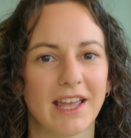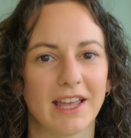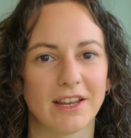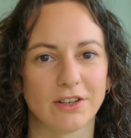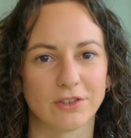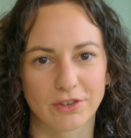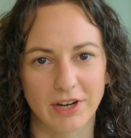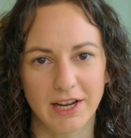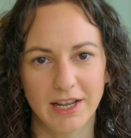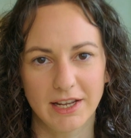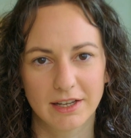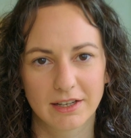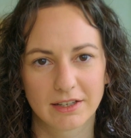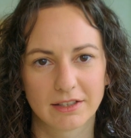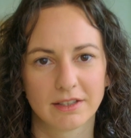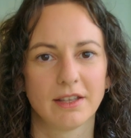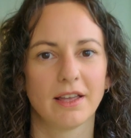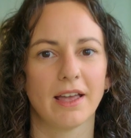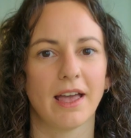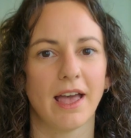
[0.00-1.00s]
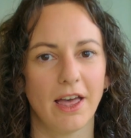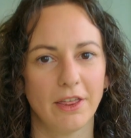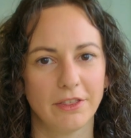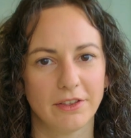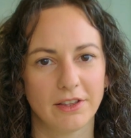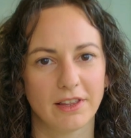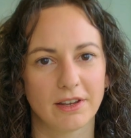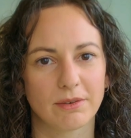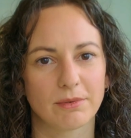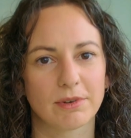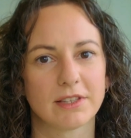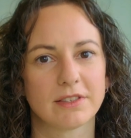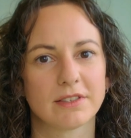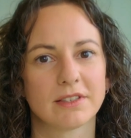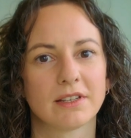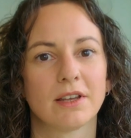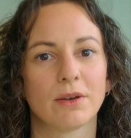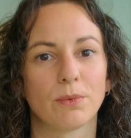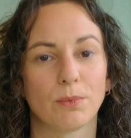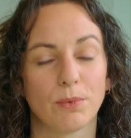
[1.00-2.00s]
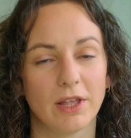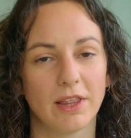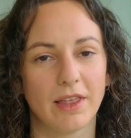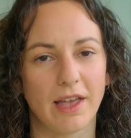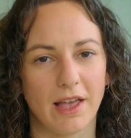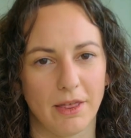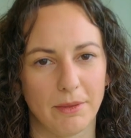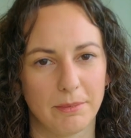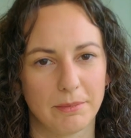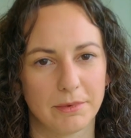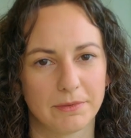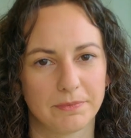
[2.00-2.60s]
and drink. Healthy liquids will help.